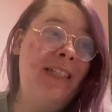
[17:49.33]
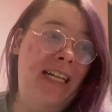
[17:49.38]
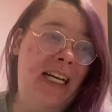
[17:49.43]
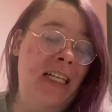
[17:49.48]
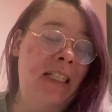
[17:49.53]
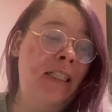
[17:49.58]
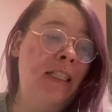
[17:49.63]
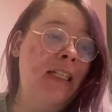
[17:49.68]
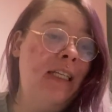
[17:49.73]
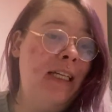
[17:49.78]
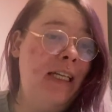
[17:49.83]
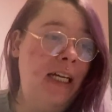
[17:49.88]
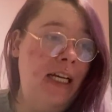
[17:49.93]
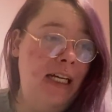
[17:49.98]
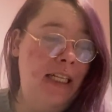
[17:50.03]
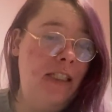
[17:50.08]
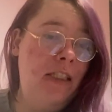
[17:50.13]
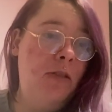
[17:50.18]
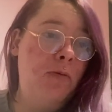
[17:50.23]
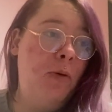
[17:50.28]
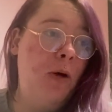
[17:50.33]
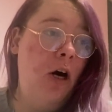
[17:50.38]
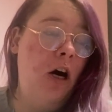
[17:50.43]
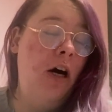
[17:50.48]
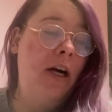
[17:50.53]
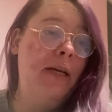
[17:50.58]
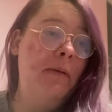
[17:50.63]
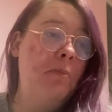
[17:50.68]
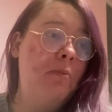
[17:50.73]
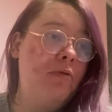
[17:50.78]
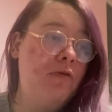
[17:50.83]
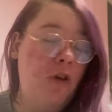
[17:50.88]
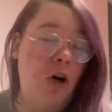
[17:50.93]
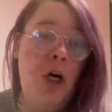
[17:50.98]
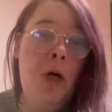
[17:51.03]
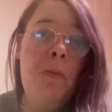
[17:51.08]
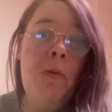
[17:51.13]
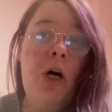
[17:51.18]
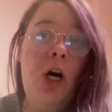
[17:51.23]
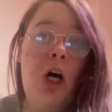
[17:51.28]
in the kids part in
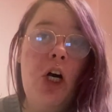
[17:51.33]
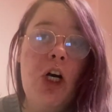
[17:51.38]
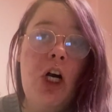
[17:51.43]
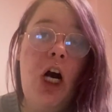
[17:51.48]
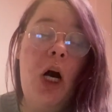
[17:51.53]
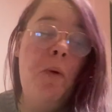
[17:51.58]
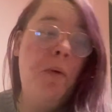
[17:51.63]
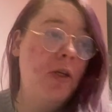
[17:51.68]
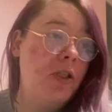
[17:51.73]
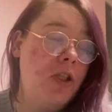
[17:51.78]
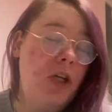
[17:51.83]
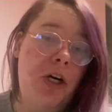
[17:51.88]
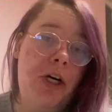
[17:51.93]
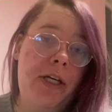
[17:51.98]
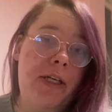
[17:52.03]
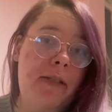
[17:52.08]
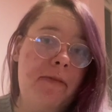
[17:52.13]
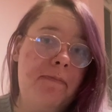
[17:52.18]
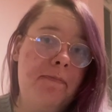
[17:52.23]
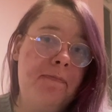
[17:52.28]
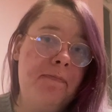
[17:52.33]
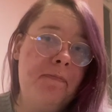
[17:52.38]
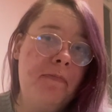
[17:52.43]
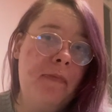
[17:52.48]
Primark, I was like,